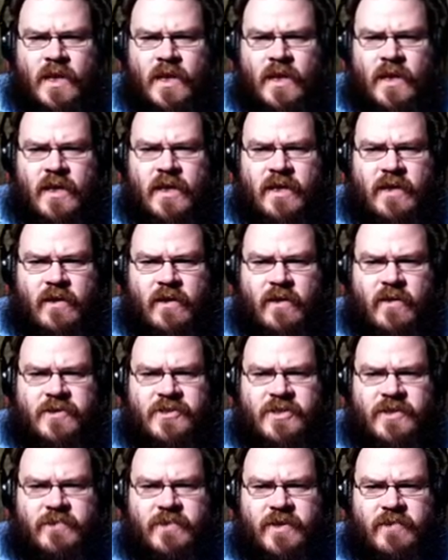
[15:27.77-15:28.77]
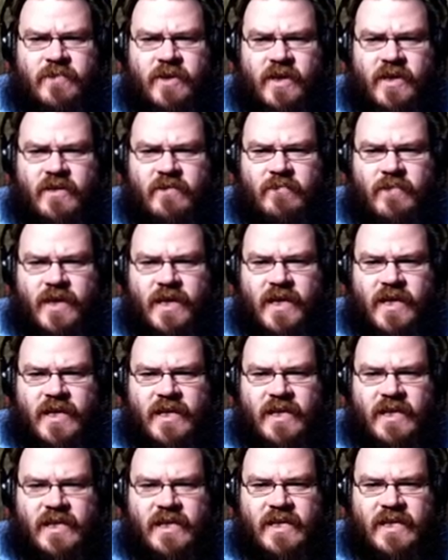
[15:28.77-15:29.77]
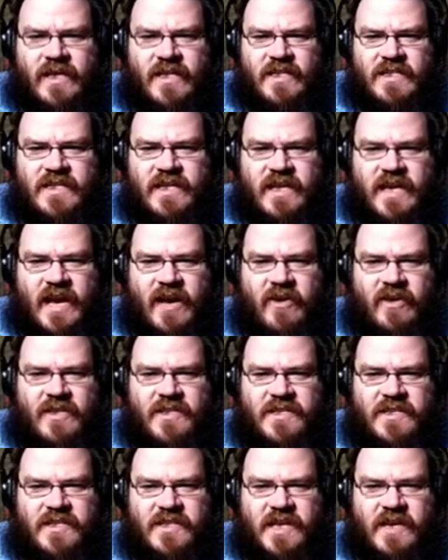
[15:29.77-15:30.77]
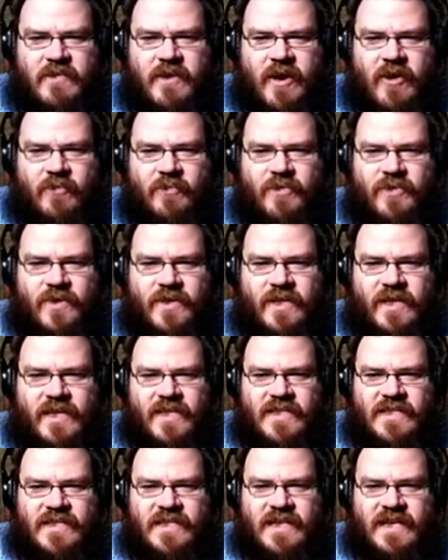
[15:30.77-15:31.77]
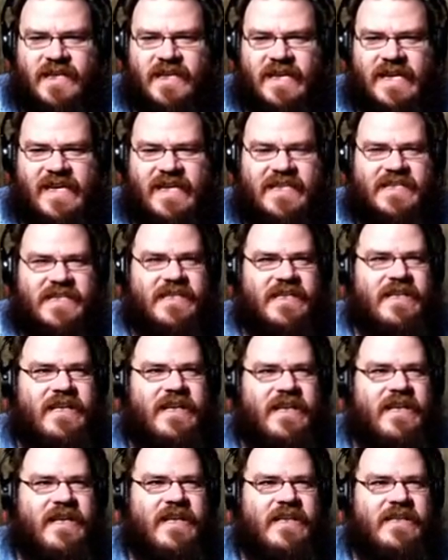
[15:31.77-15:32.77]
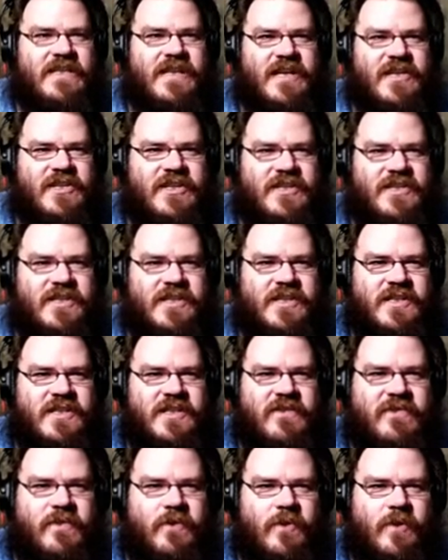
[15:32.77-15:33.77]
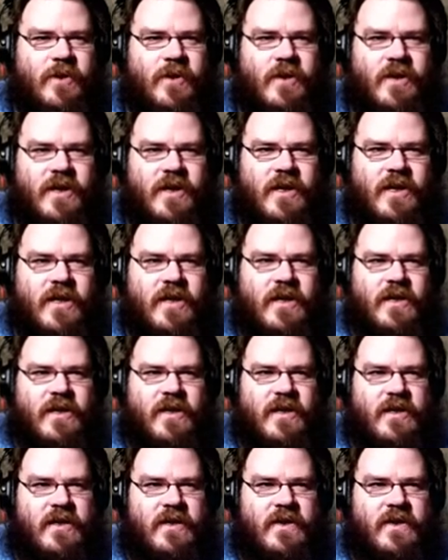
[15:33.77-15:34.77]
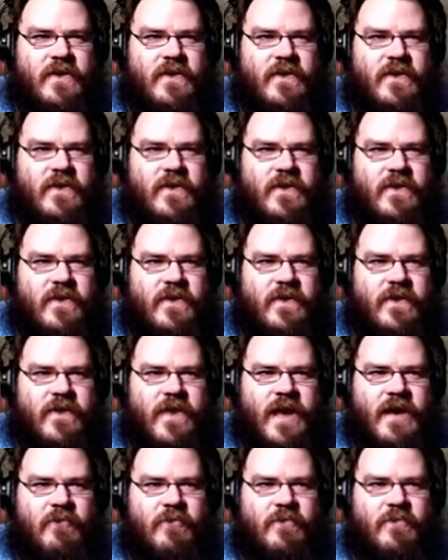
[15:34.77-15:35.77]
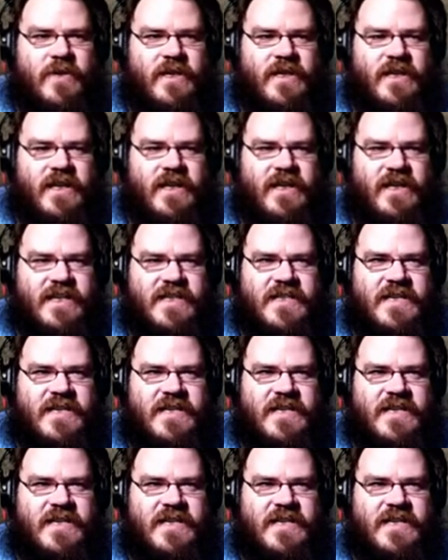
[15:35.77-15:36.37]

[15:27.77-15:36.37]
He RGB modded my NES, and now it has the same output as the NES/N64. That would be nice.